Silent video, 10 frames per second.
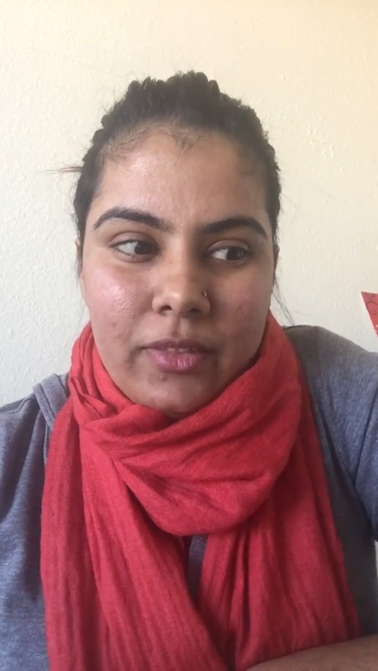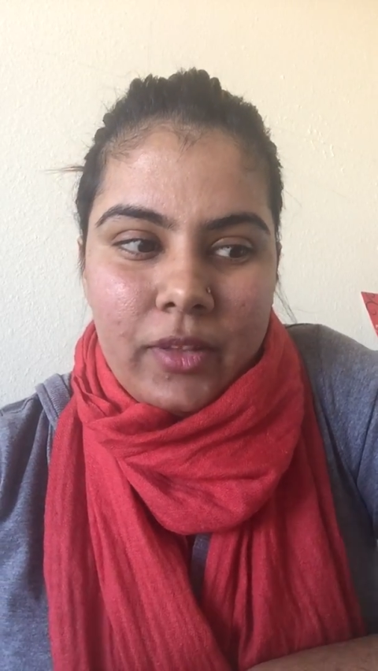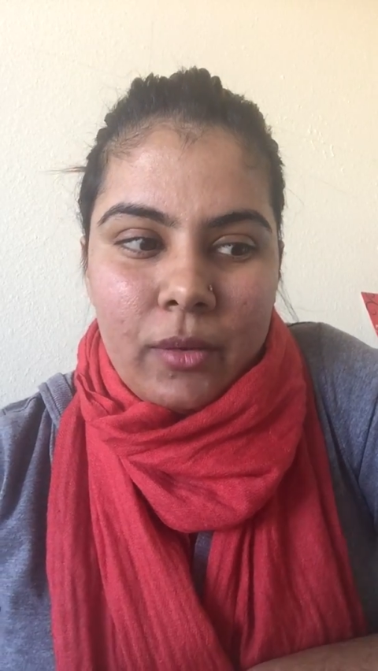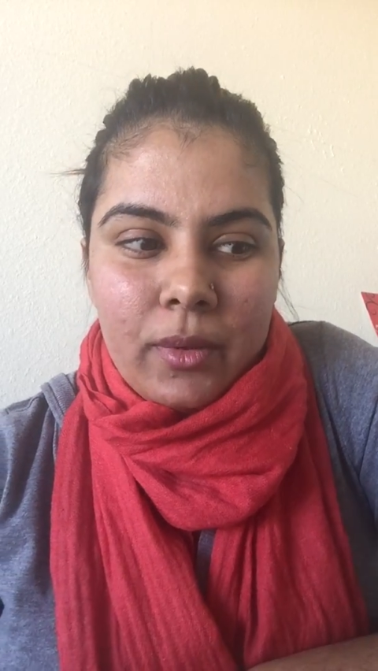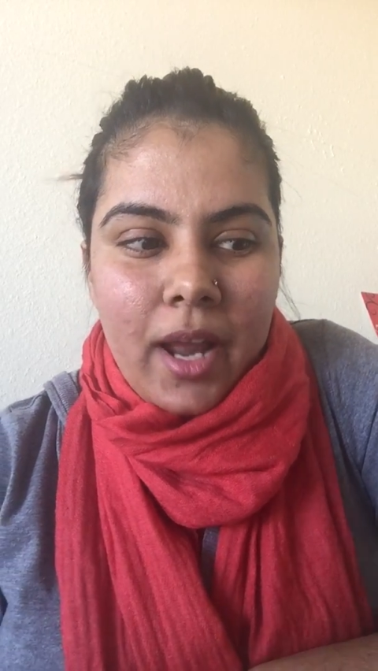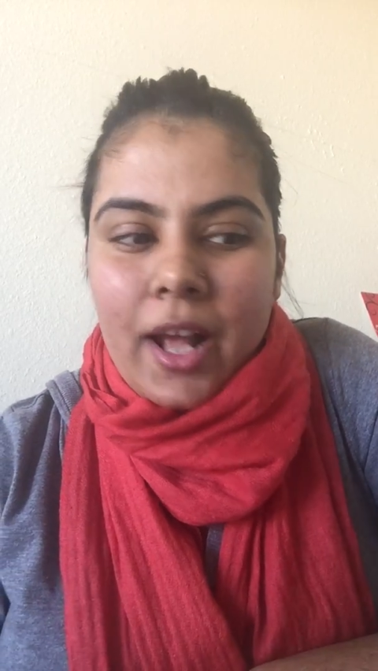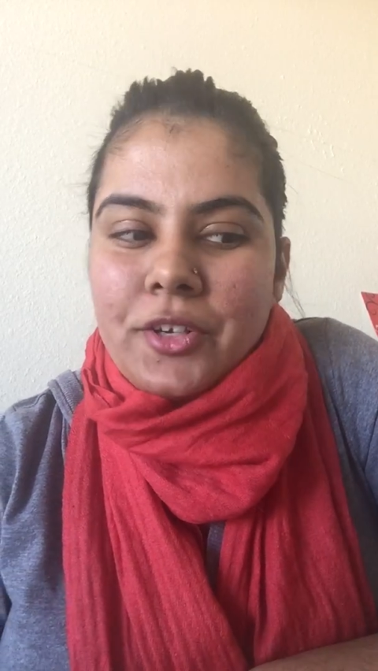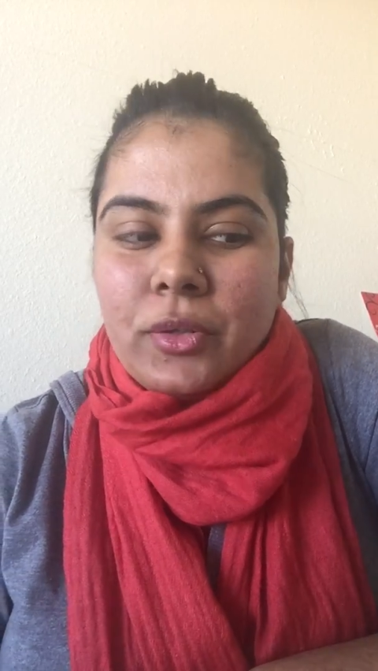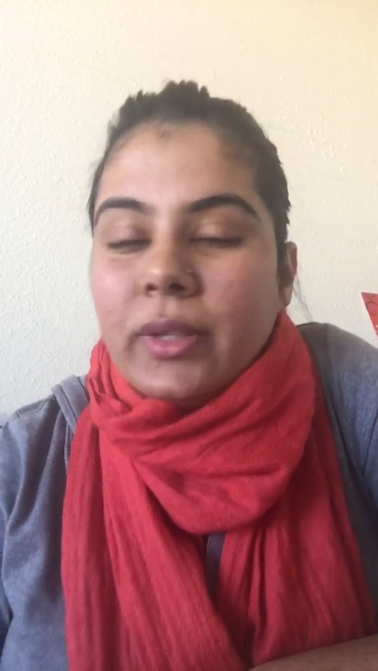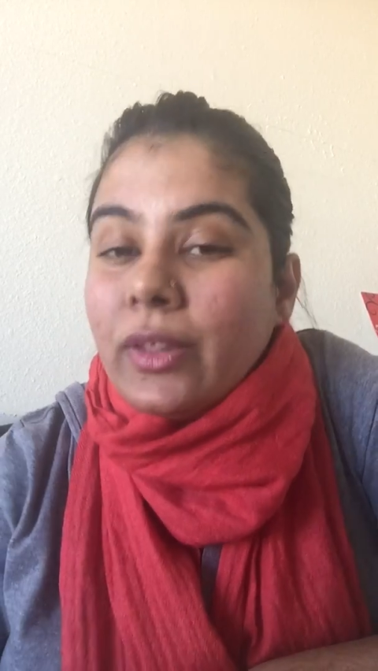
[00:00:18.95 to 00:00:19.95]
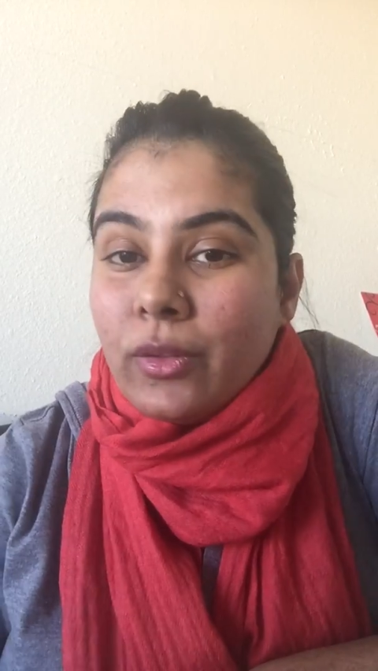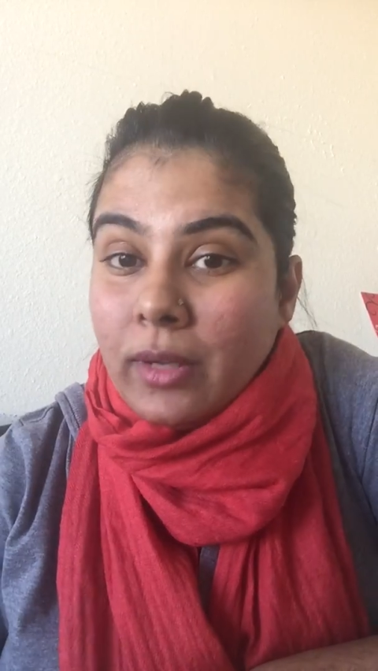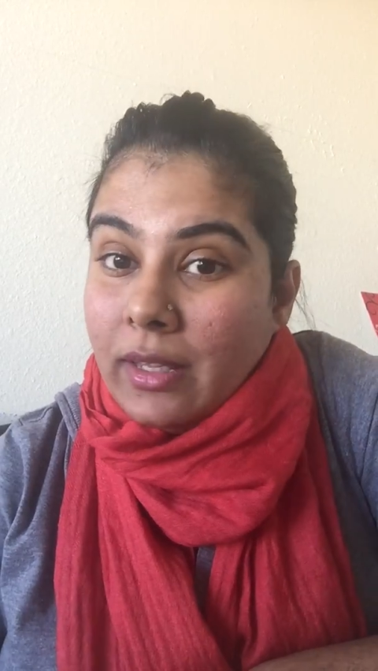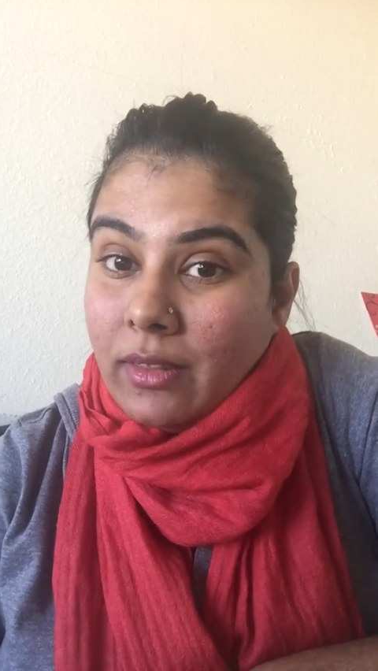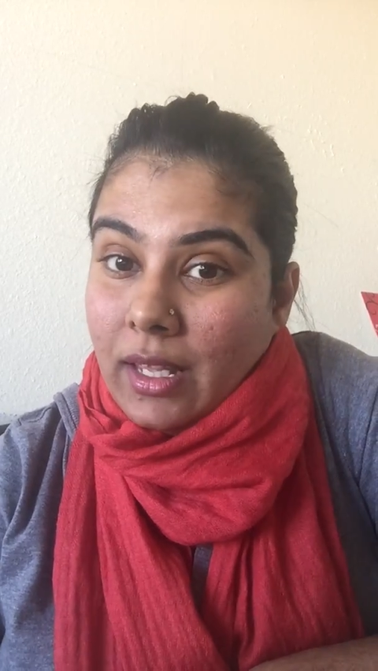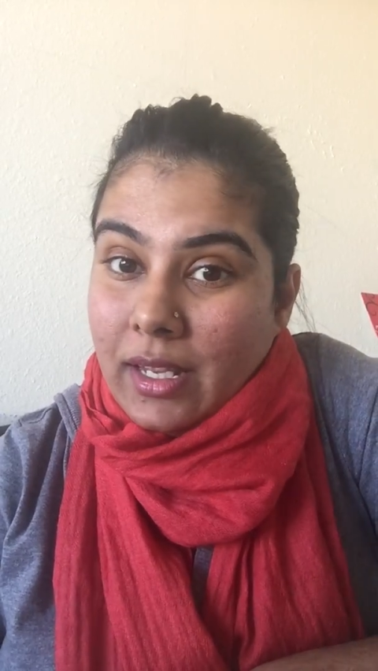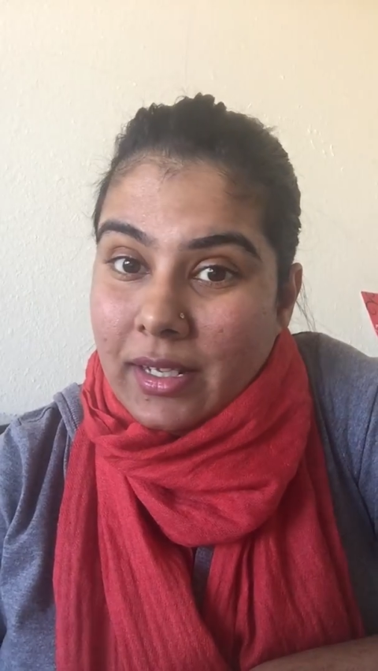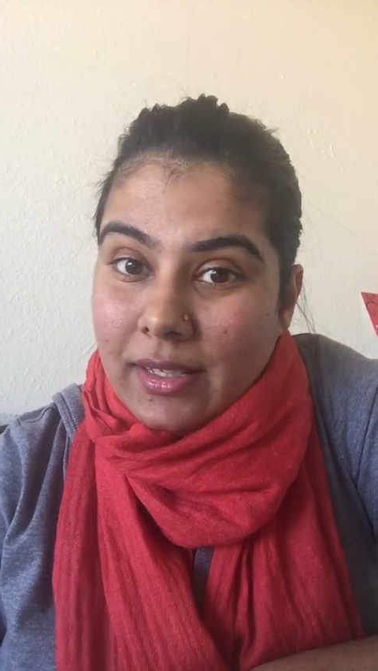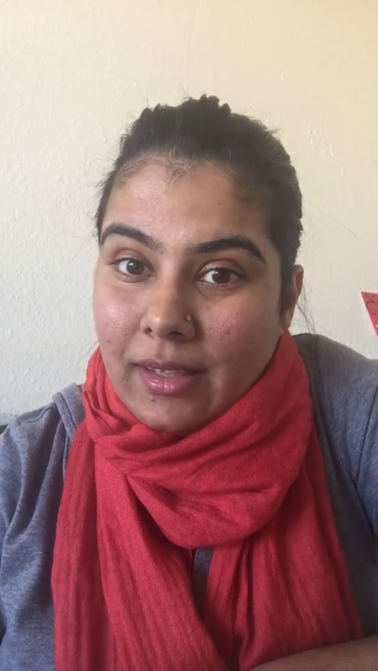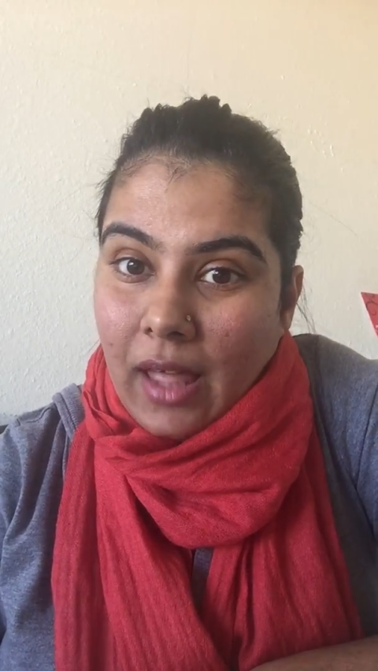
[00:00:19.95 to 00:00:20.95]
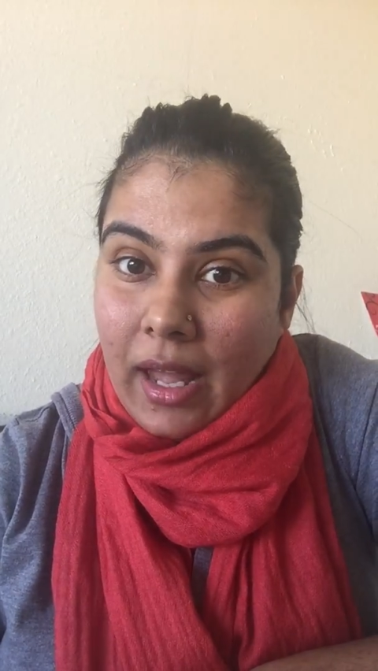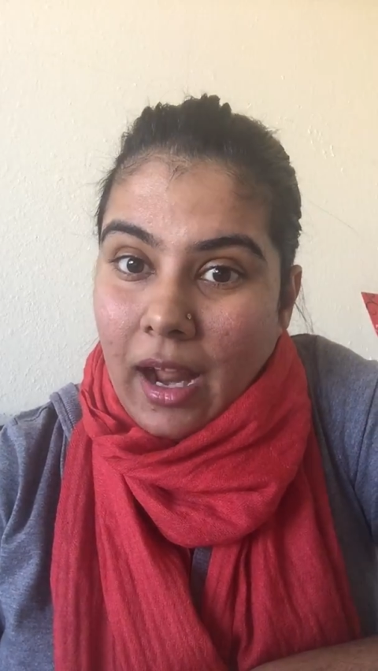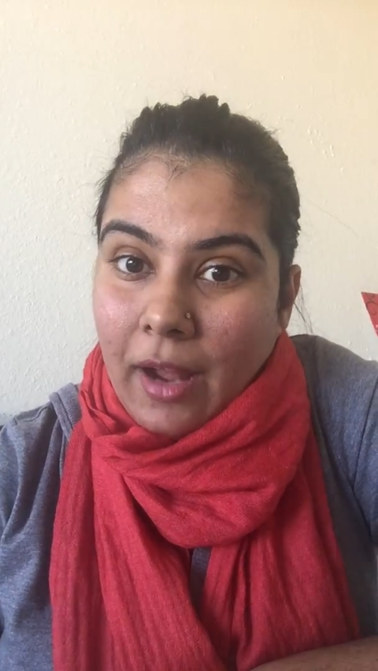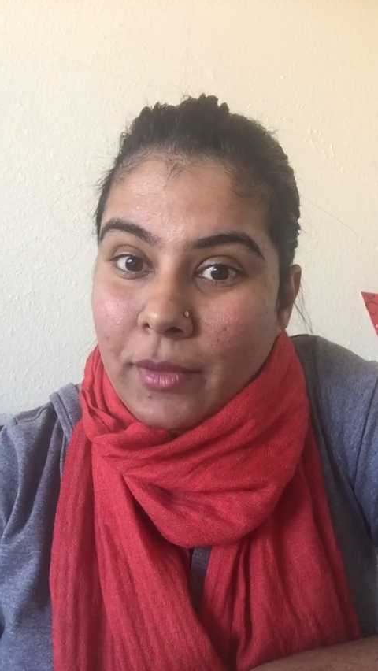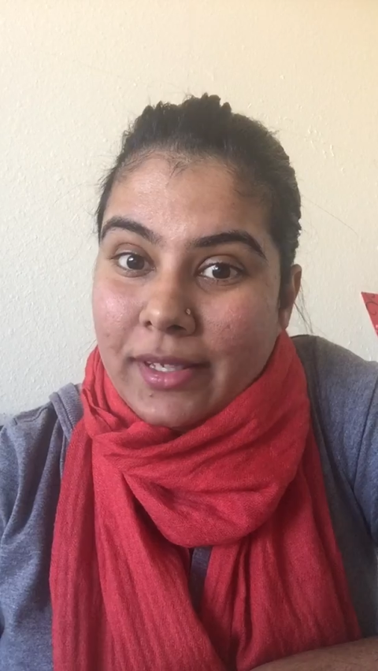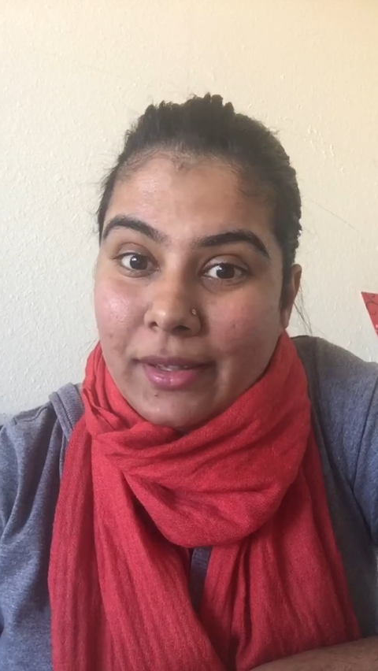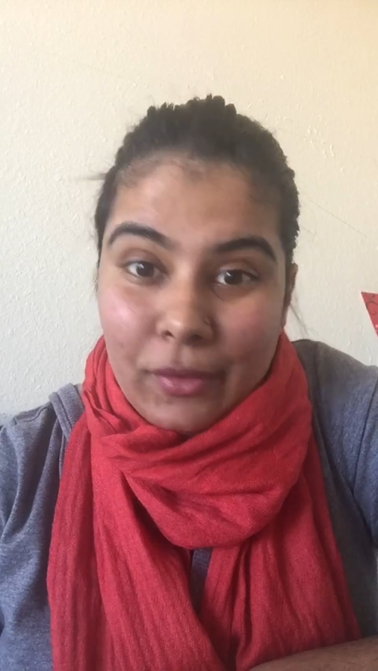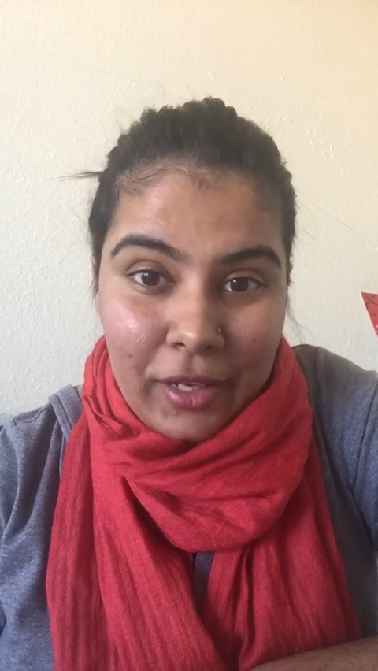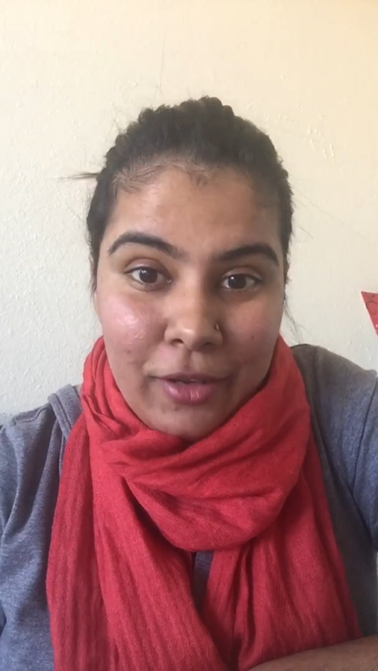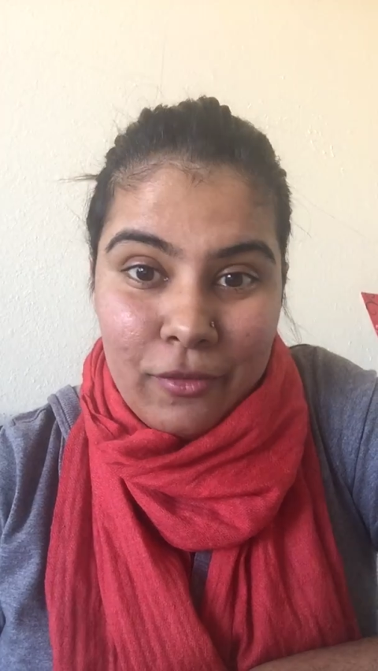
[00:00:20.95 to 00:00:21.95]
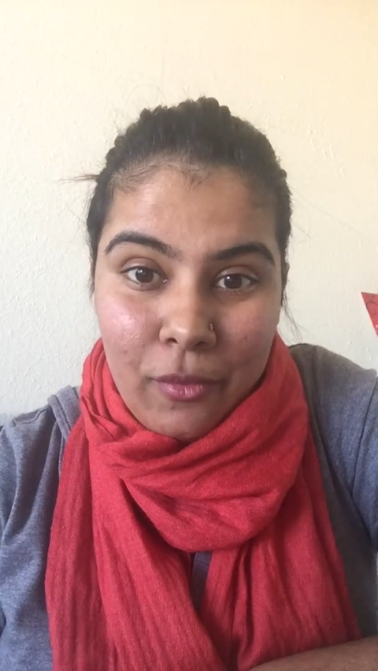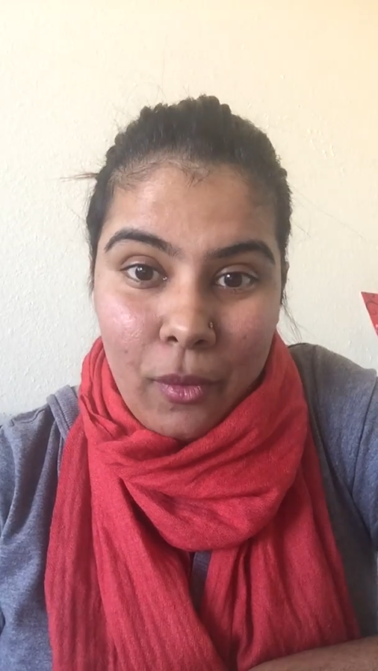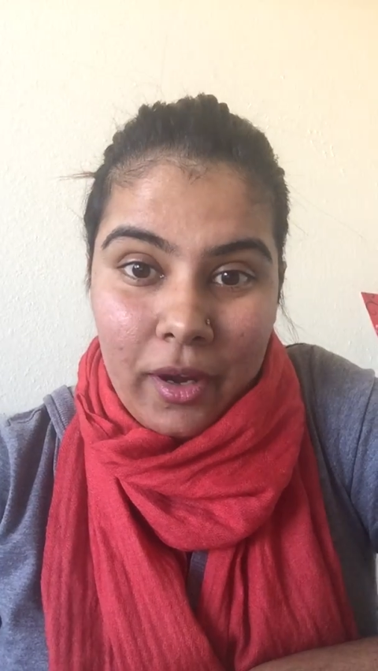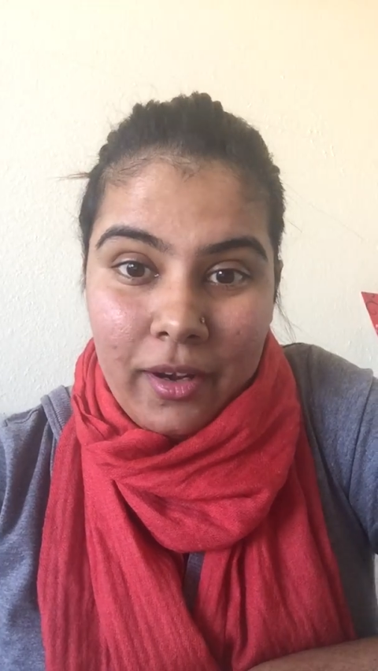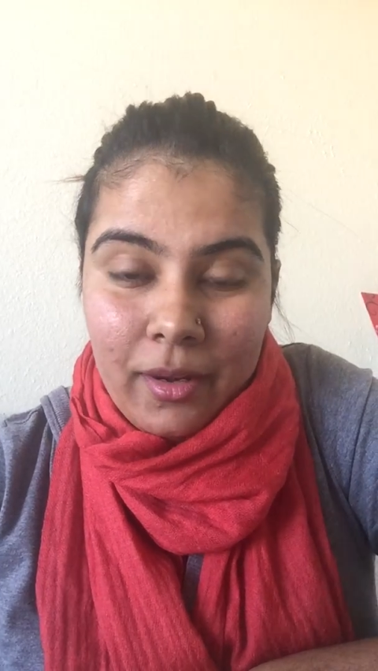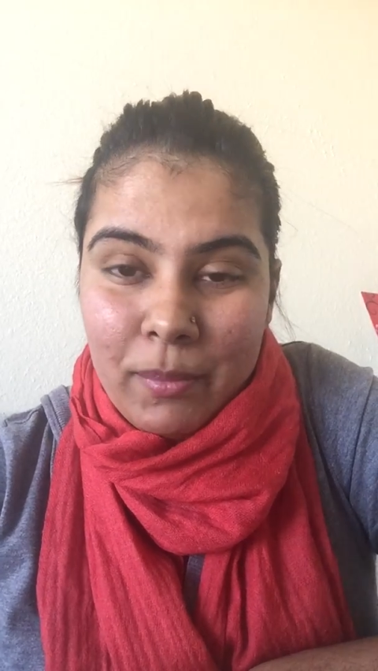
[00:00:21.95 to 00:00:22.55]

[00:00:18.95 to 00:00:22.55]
there were actually three things that I was looking for